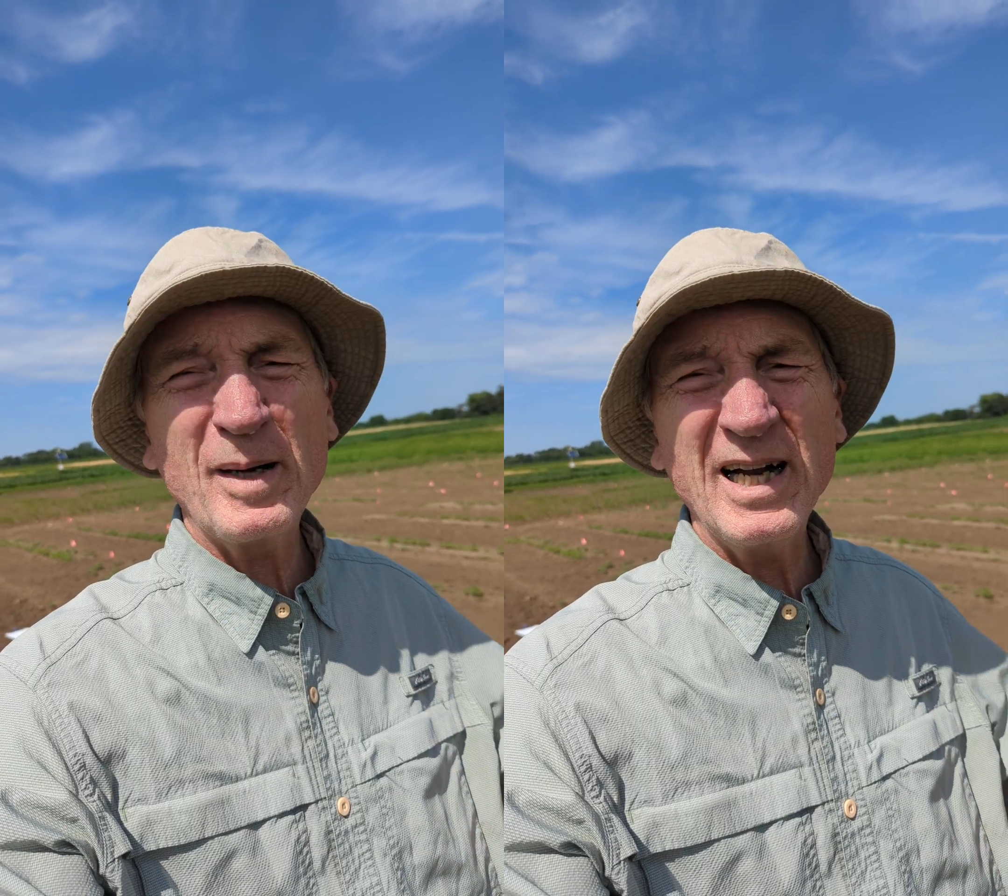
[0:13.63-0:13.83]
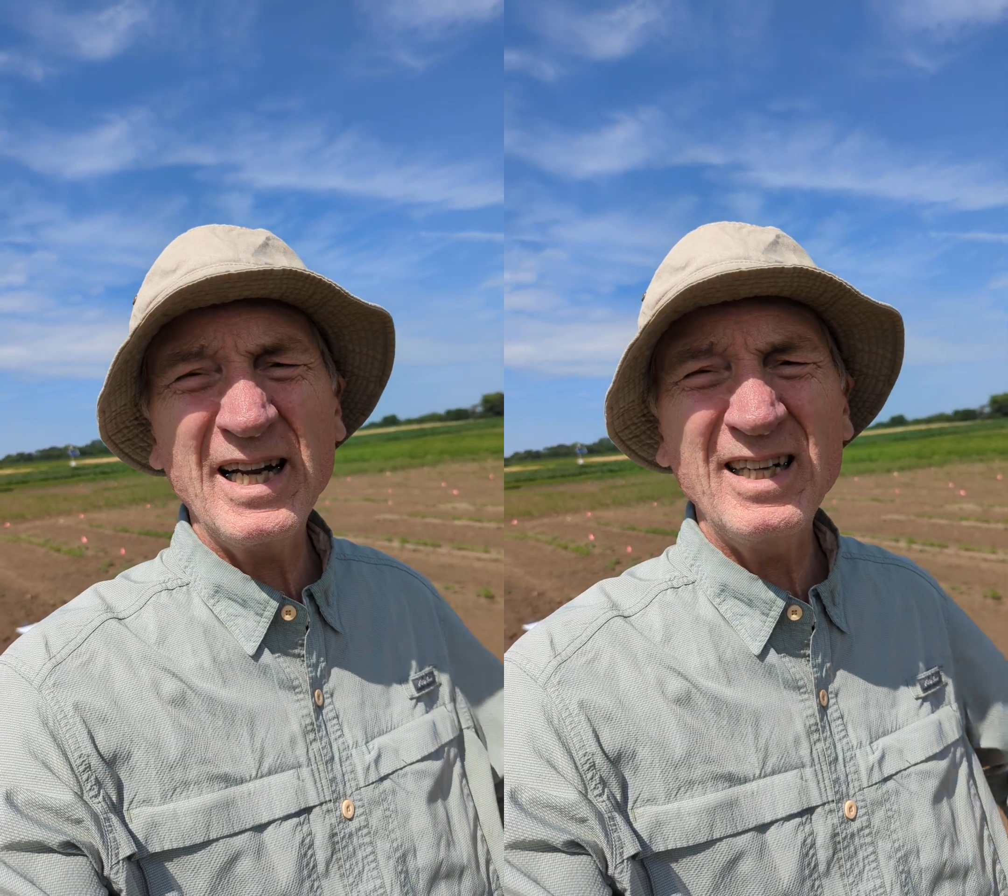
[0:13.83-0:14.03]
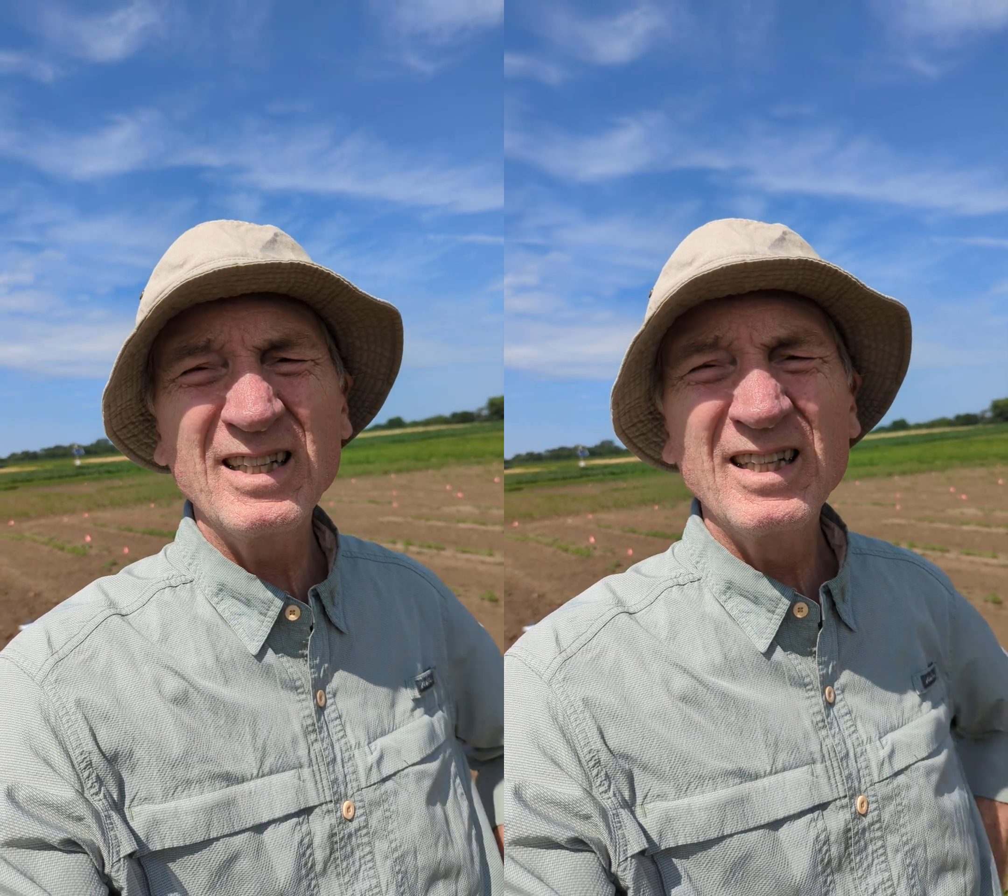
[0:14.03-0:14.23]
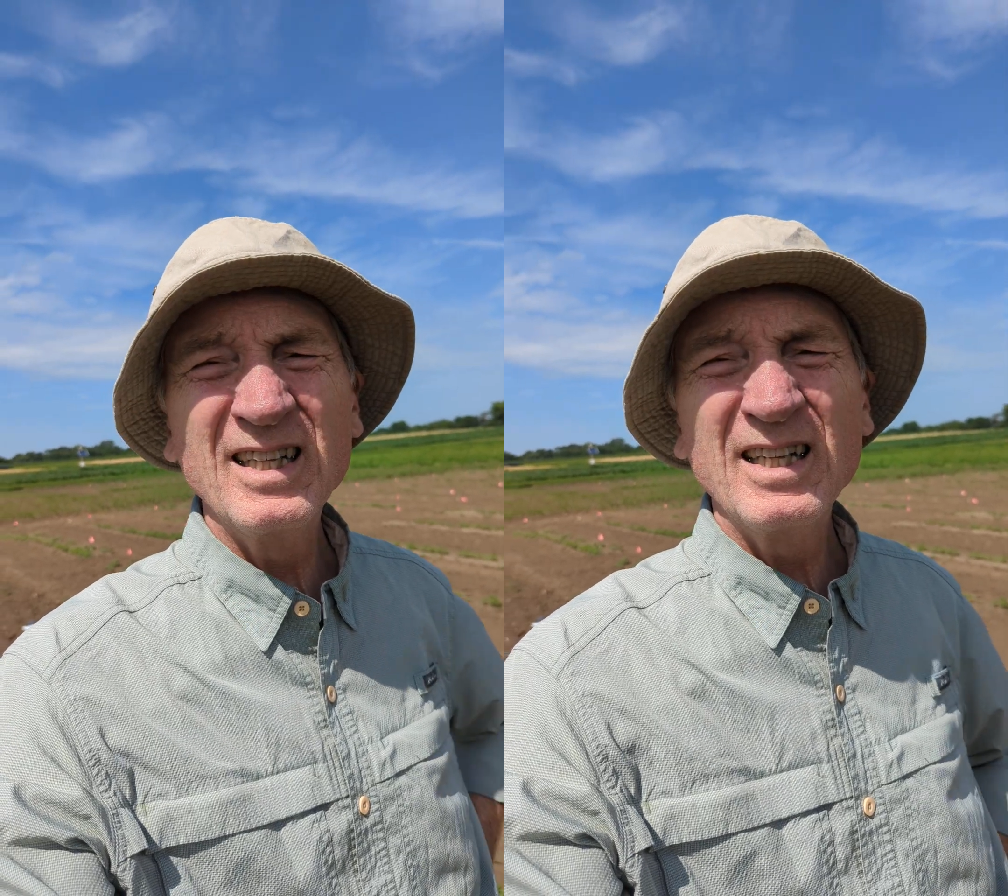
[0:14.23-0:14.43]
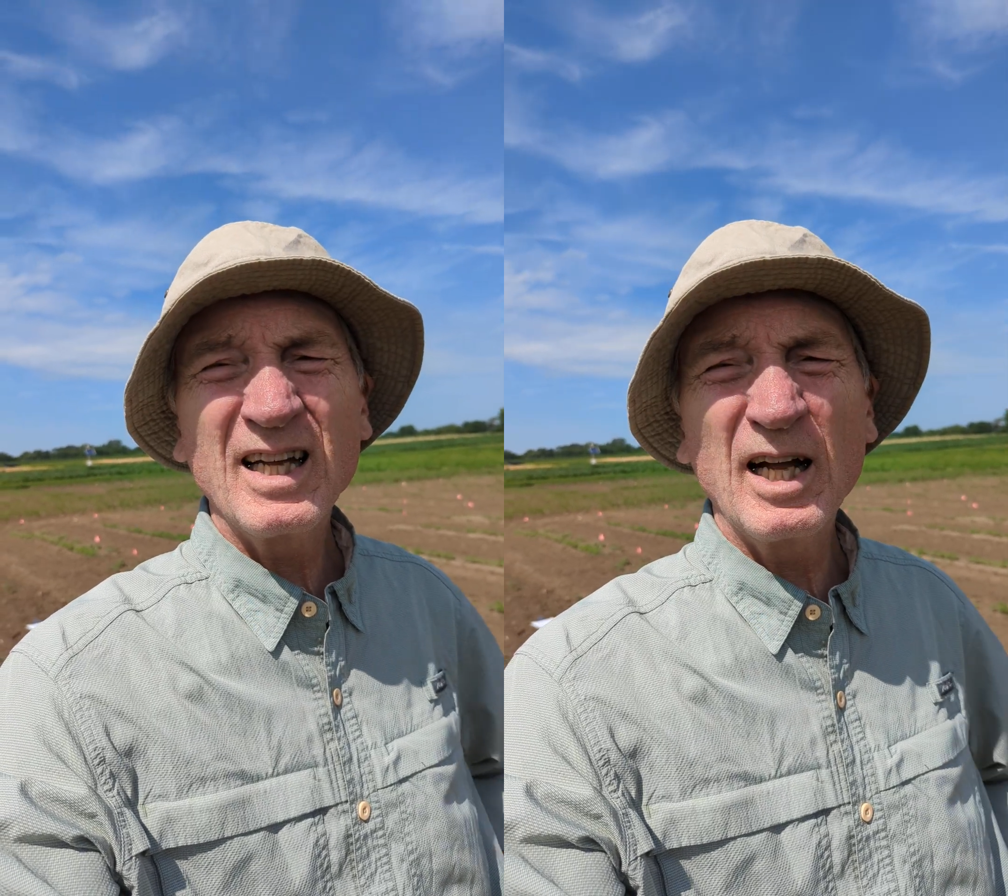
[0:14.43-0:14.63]
my
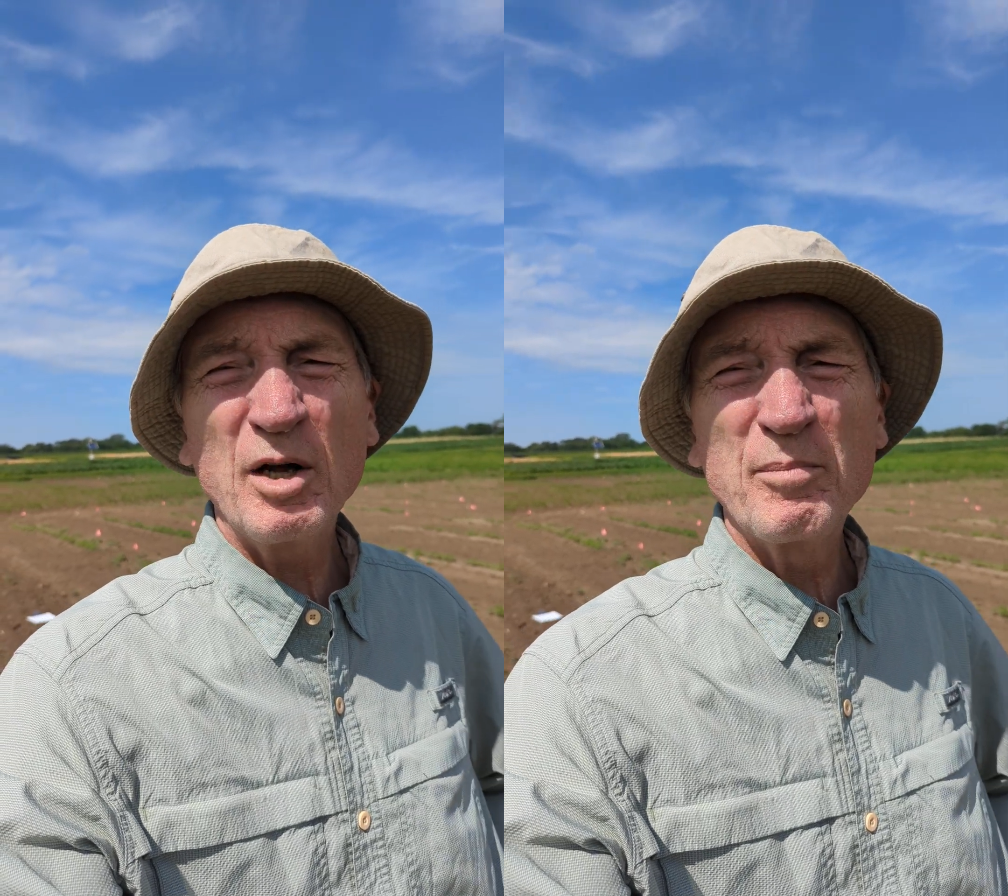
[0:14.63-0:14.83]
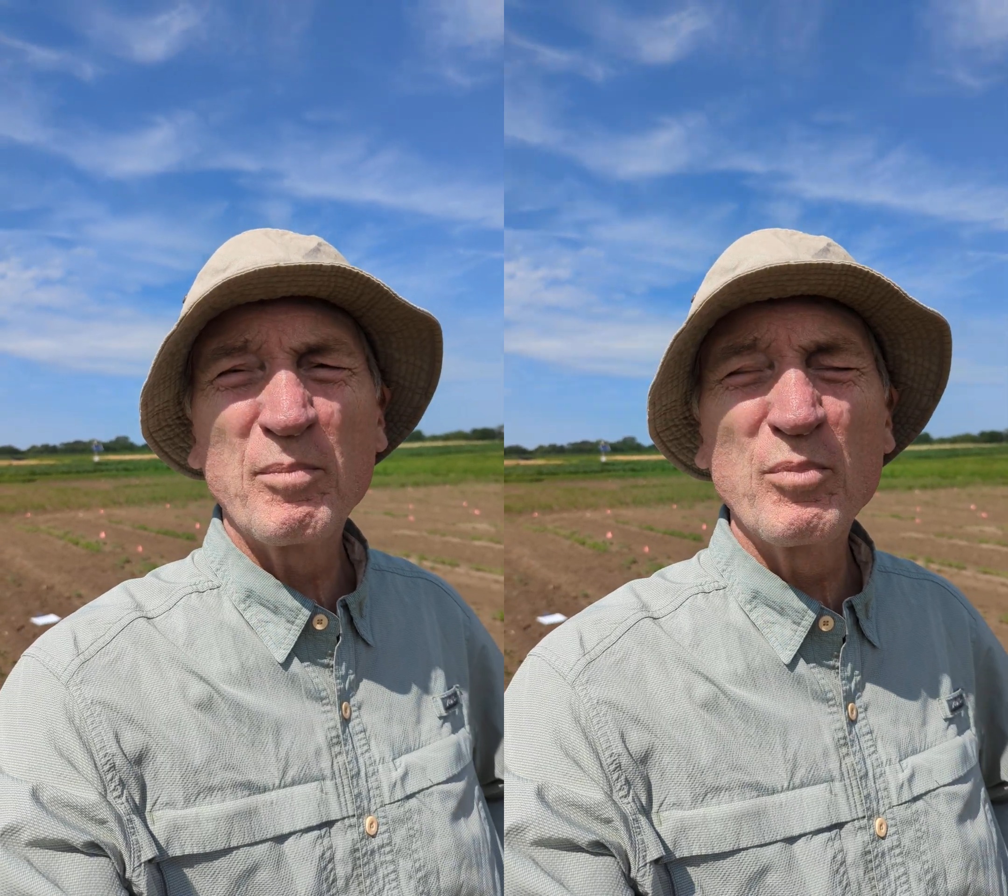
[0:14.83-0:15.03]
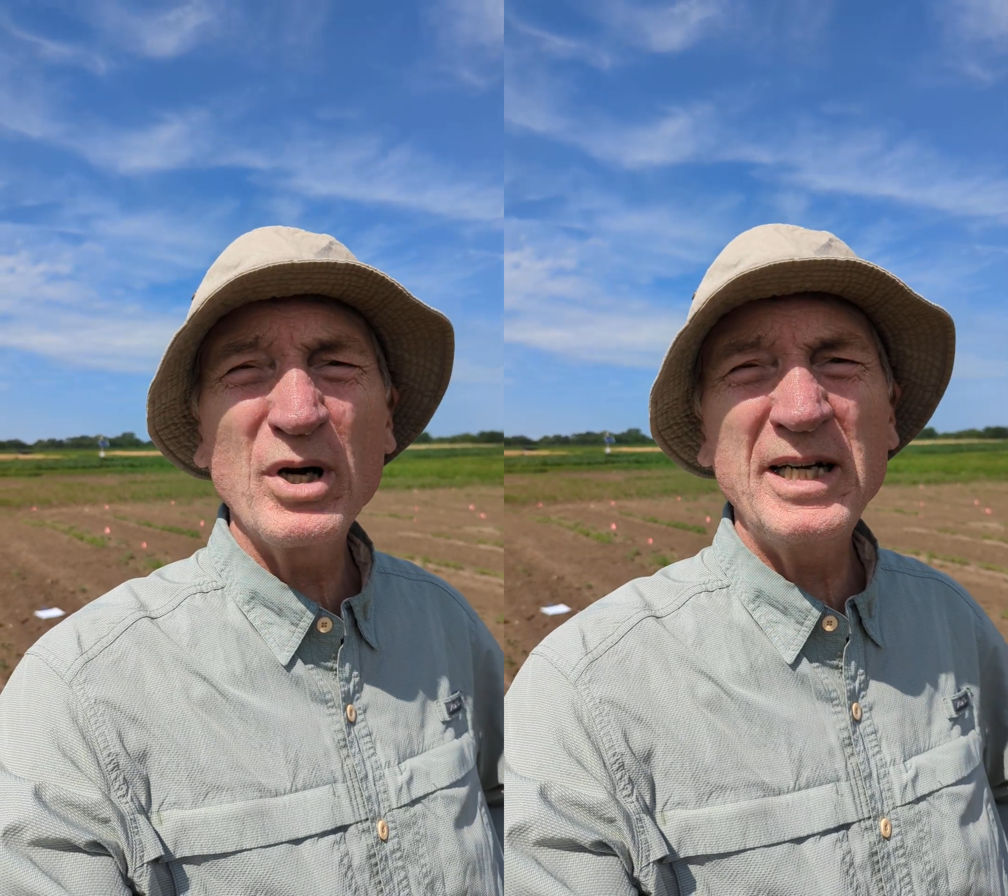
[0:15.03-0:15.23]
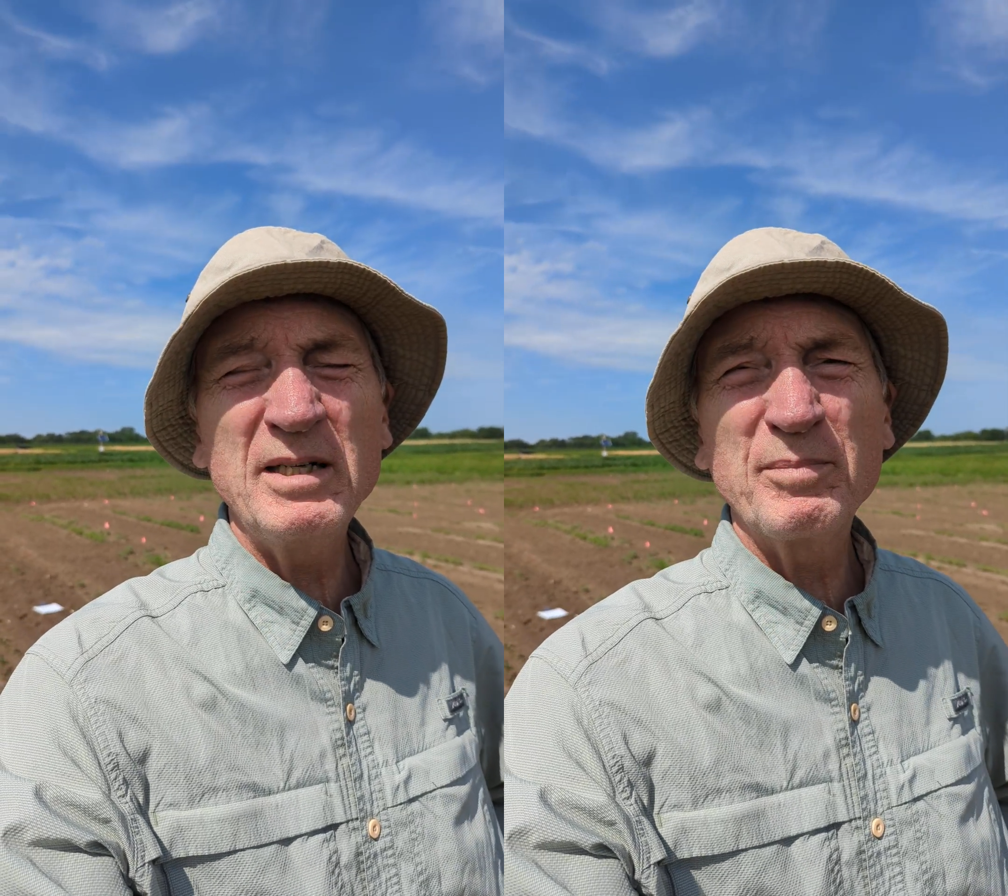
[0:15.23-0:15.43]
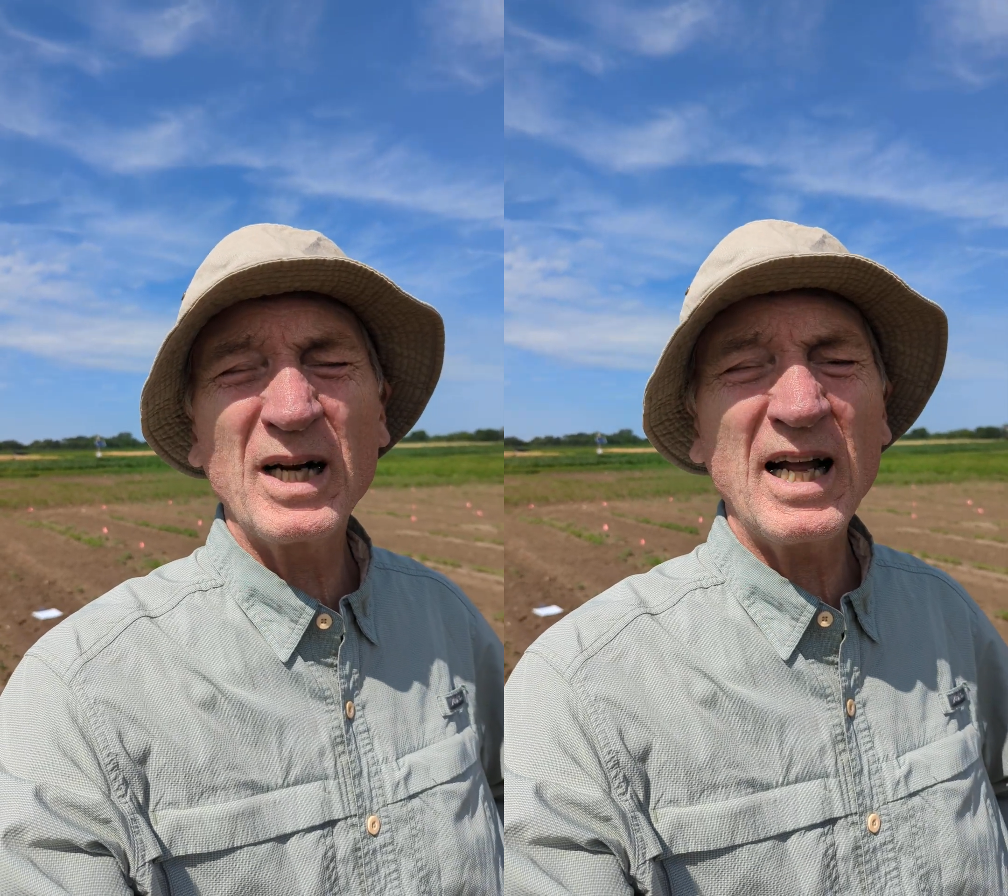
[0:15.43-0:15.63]

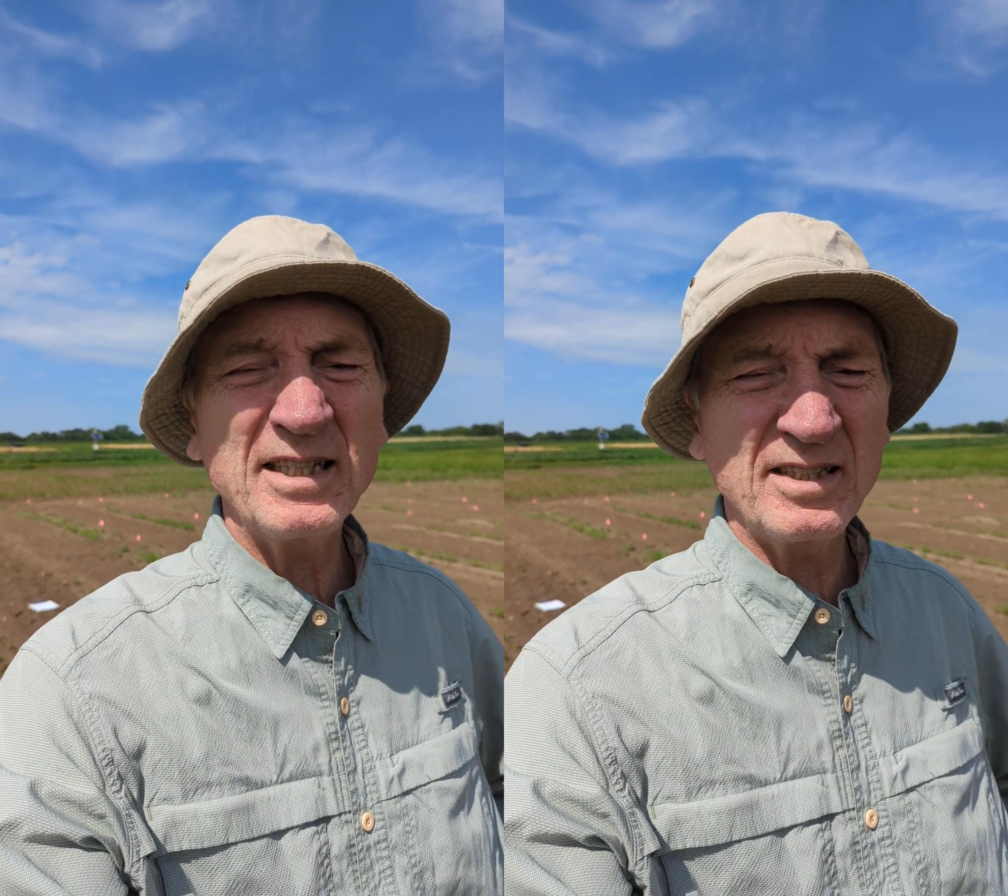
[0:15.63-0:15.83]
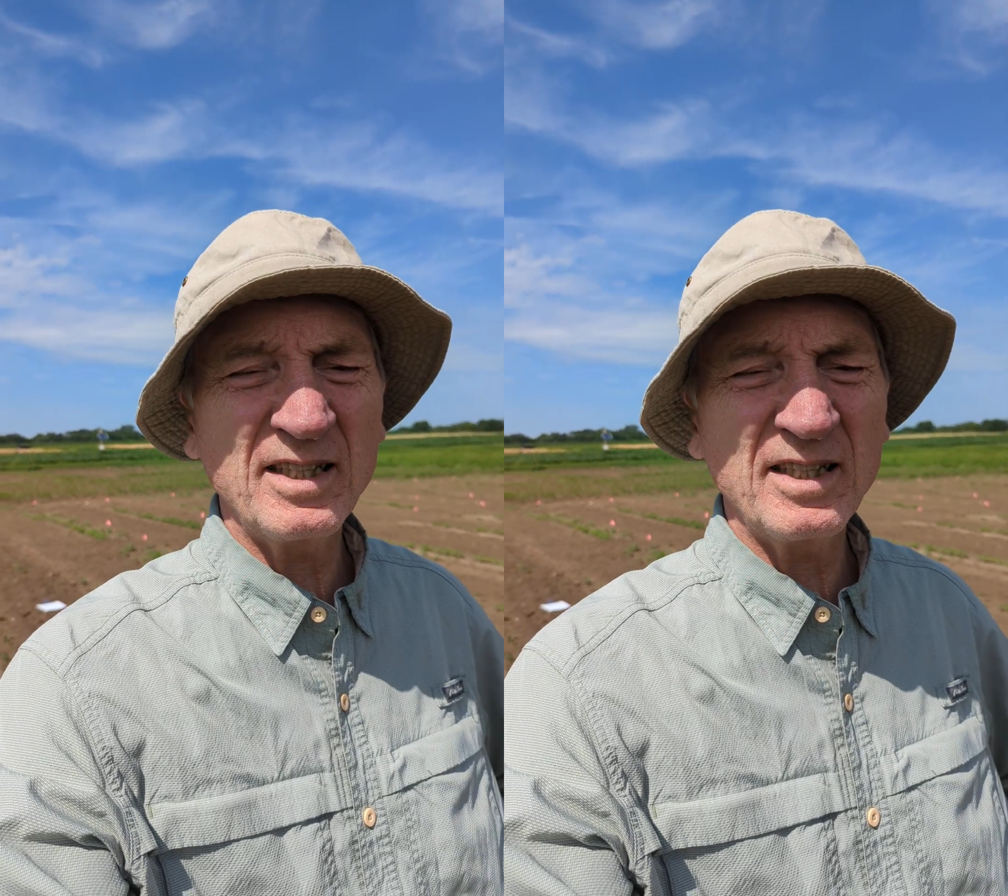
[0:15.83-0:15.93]
breeding plots.